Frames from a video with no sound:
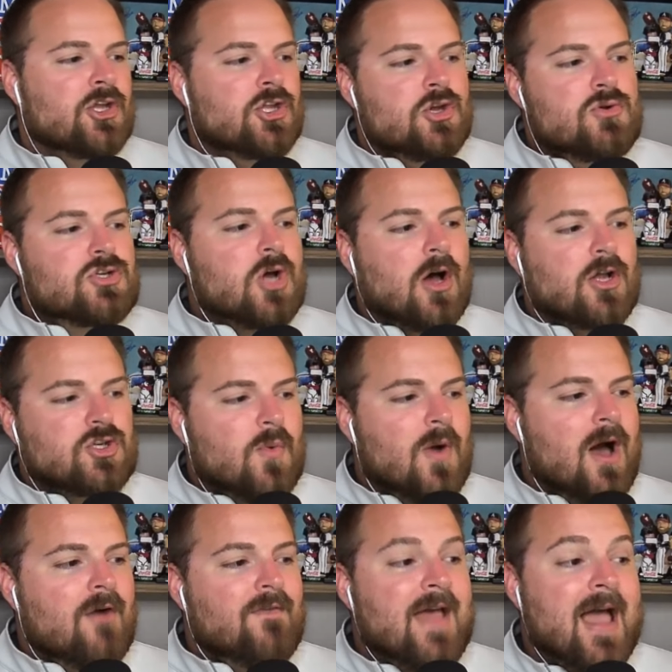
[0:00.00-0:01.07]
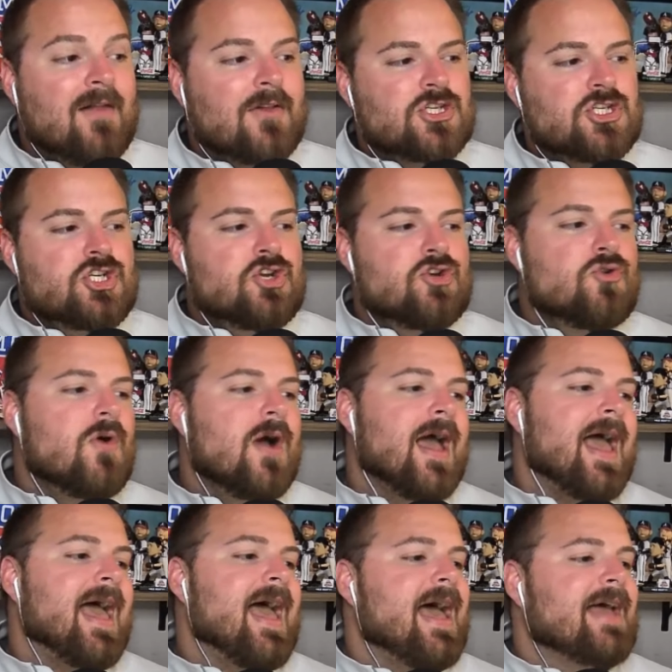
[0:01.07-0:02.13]
Utah at 12, LSU
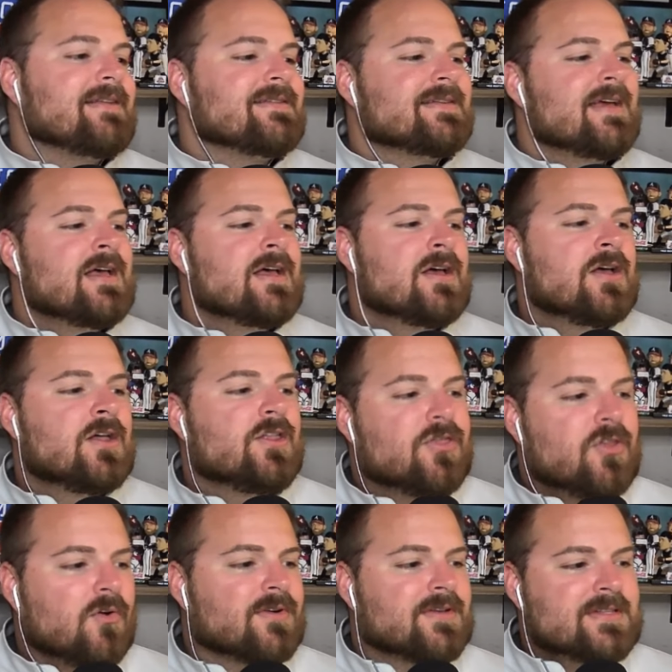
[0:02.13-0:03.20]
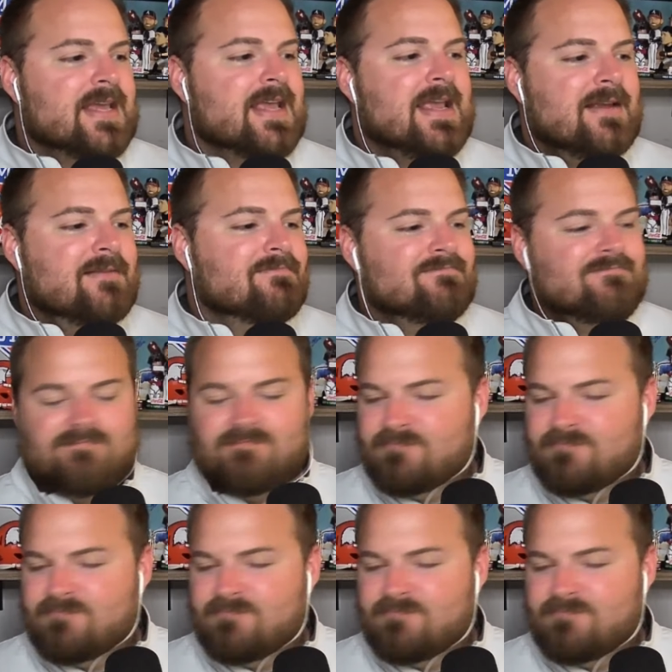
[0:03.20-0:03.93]
at 13.